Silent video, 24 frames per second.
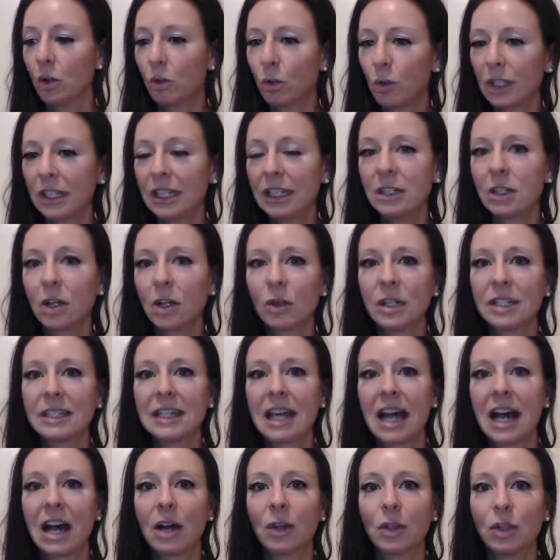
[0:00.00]
Really notice
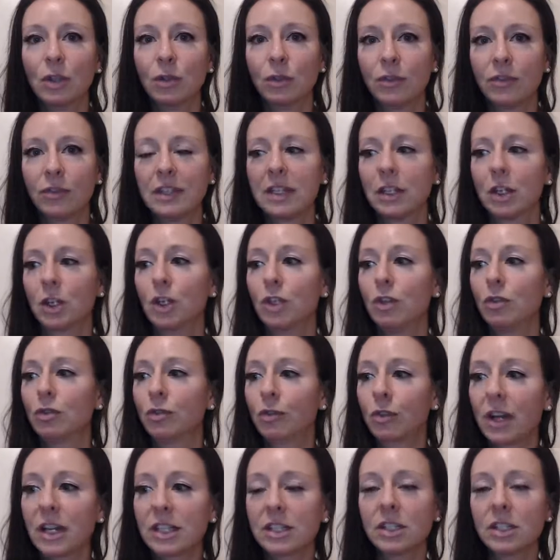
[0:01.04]
how you feel. Are you
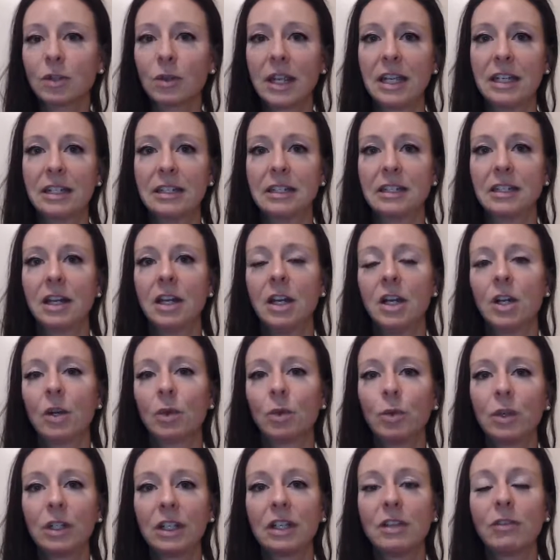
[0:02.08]
frustrated?
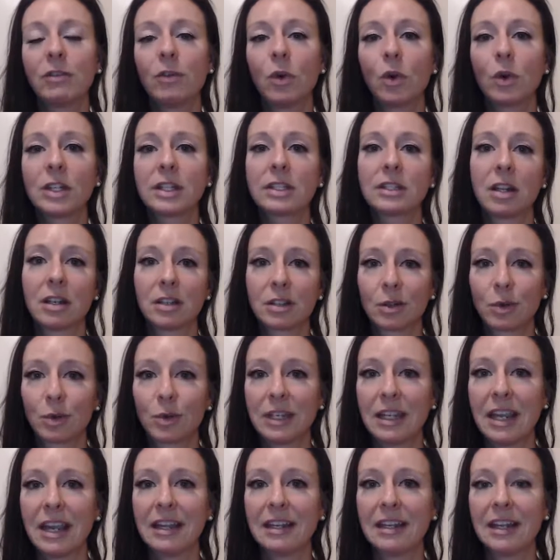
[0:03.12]
Really focus on
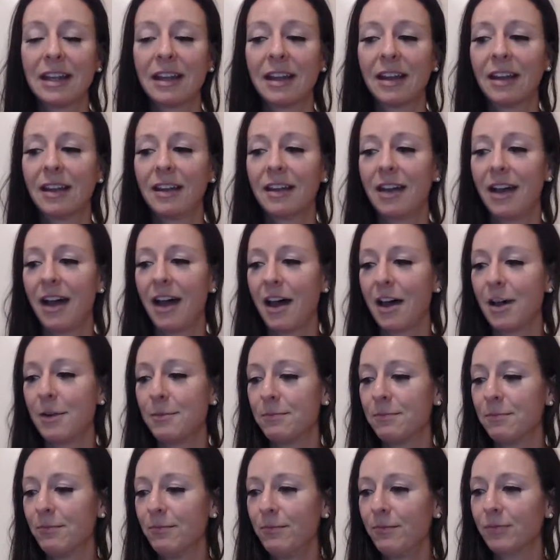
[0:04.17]
creating
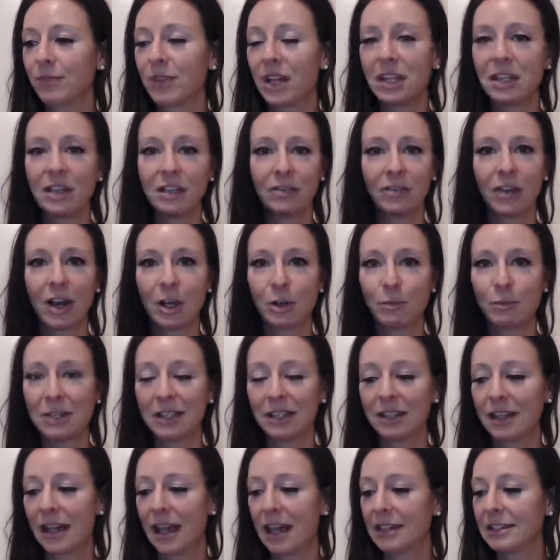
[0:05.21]
an
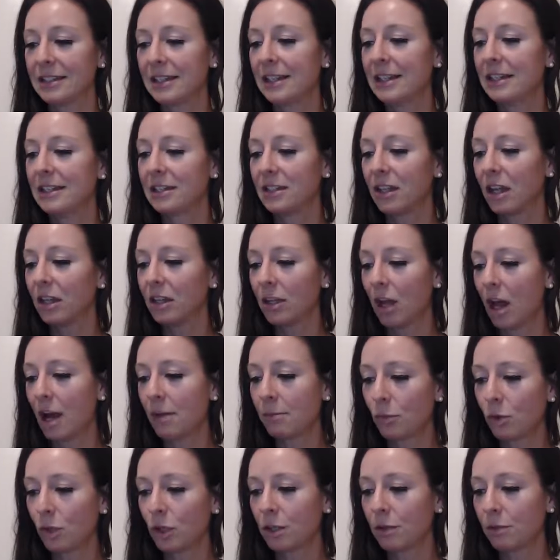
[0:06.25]
environment that is a
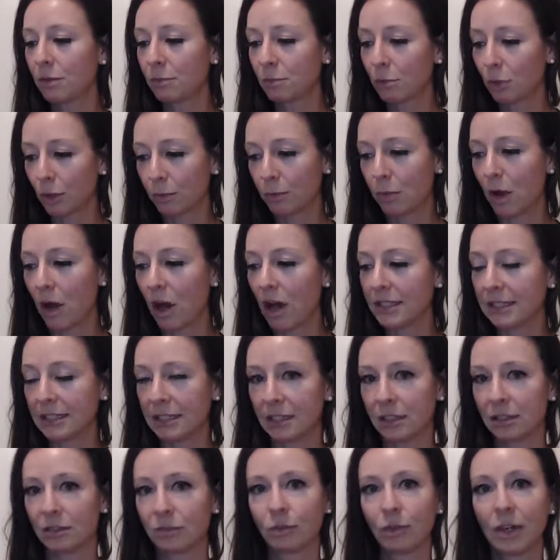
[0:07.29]
lot more
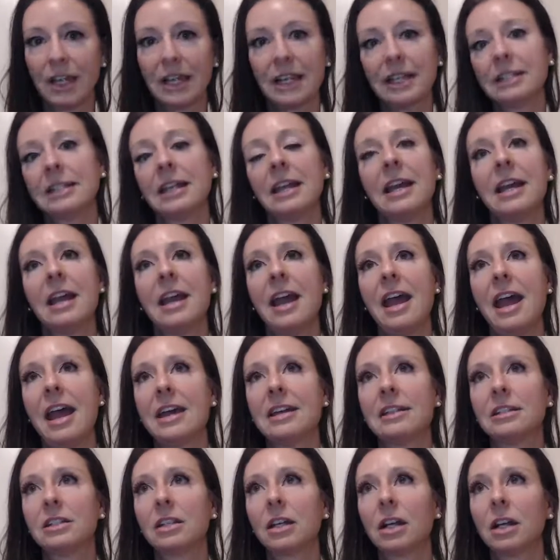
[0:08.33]
positive, right?
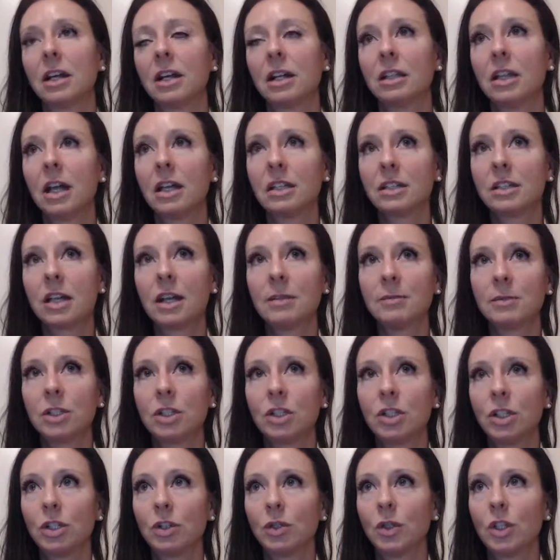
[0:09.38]
And a lot of times
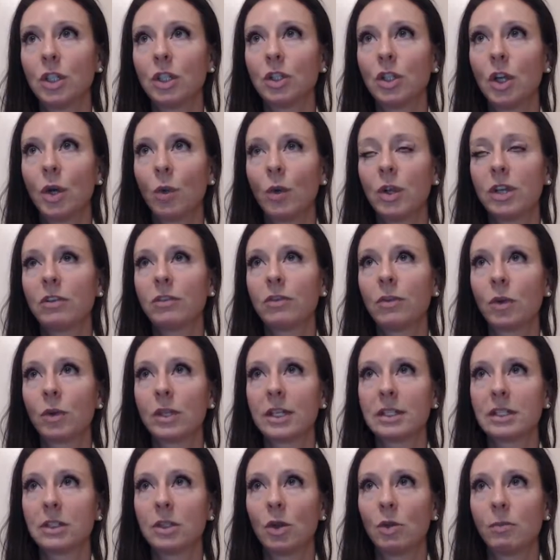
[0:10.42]
too, you don't want to
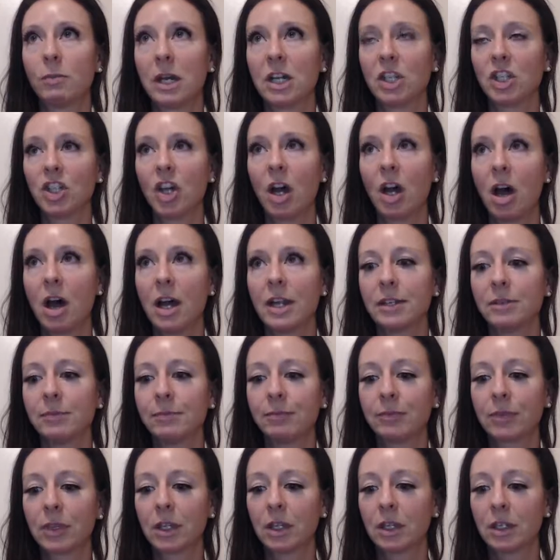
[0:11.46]
focus so much on,
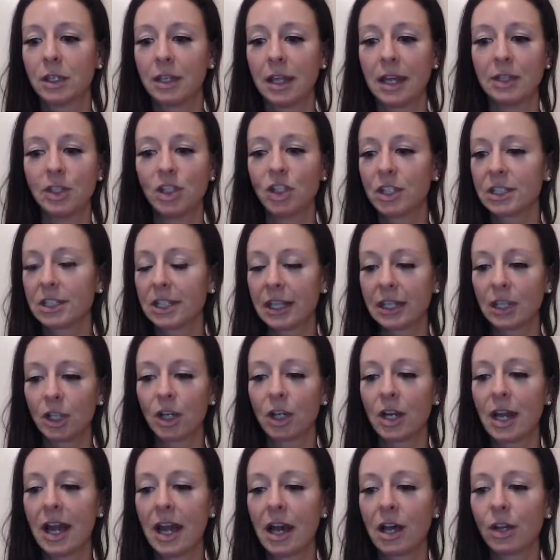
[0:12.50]
and just like
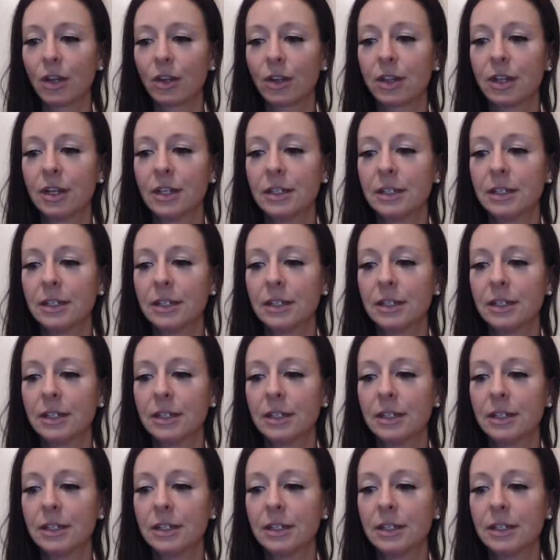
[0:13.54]
your health,